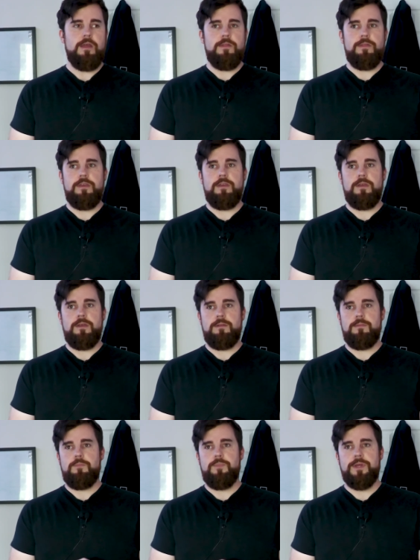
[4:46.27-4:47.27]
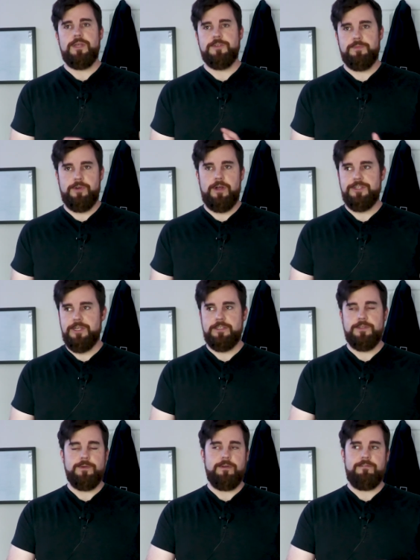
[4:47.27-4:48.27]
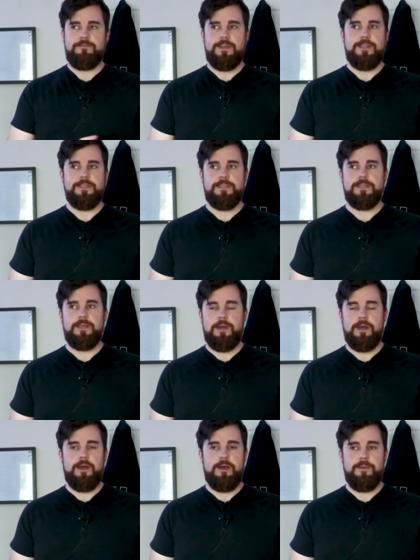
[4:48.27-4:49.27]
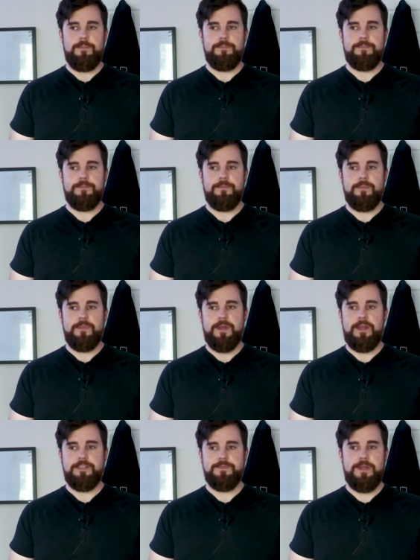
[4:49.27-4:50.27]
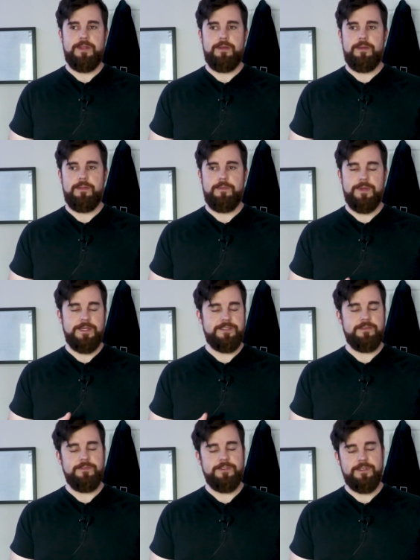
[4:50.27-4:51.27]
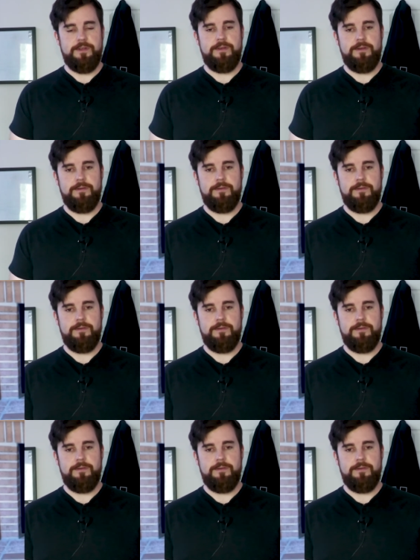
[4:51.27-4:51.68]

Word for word: the biggest project or event that has made the biggest difference on you?